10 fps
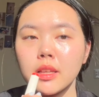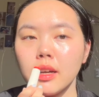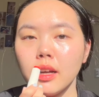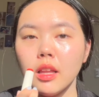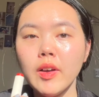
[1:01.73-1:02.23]

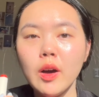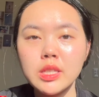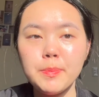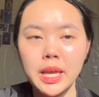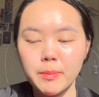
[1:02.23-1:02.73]
I love how it's
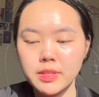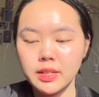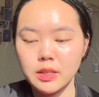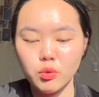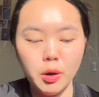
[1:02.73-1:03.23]
pigmented
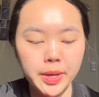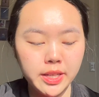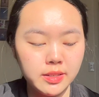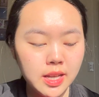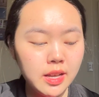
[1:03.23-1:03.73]
as well
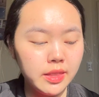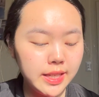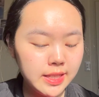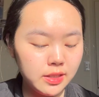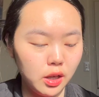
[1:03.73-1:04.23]
because
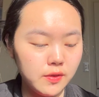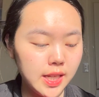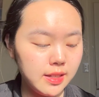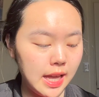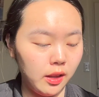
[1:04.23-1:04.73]
this serves
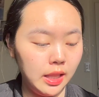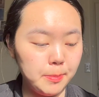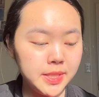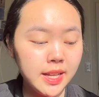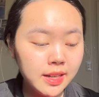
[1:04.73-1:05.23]
as our
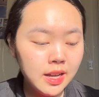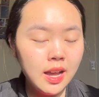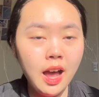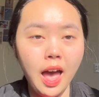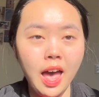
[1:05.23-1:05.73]
lipstick,
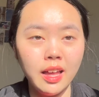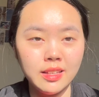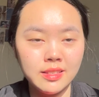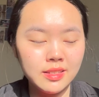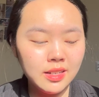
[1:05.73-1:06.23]

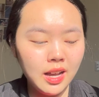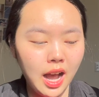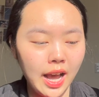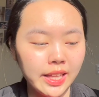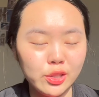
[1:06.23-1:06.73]
and
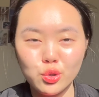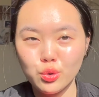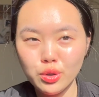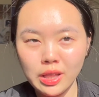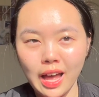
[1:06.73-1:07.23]
I
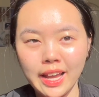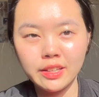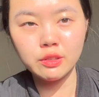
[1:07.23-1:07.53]
do like